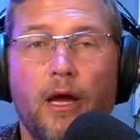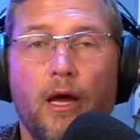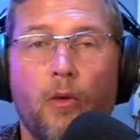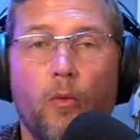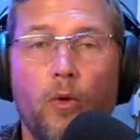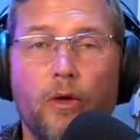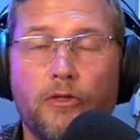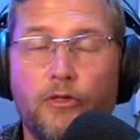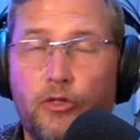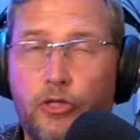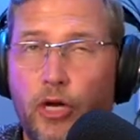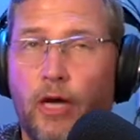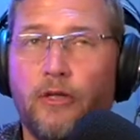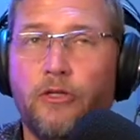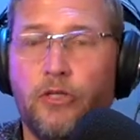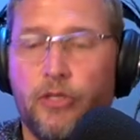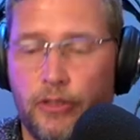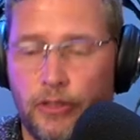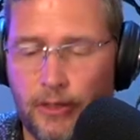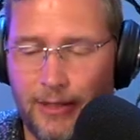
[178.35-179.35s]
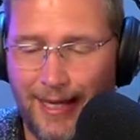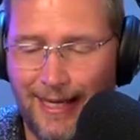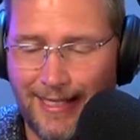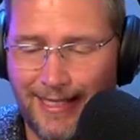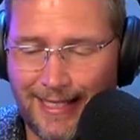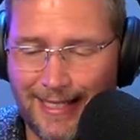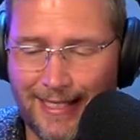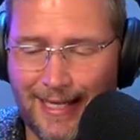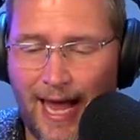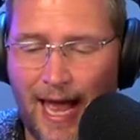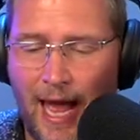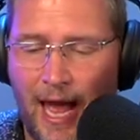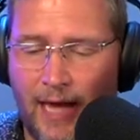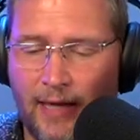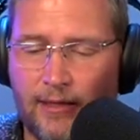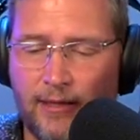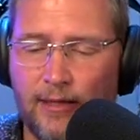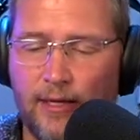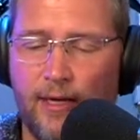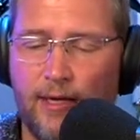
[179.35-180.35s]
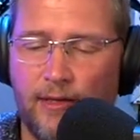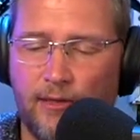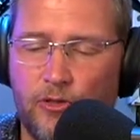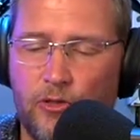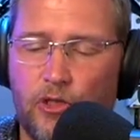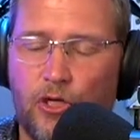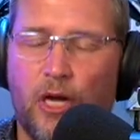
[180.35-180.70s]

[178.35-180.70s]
with judges that sat in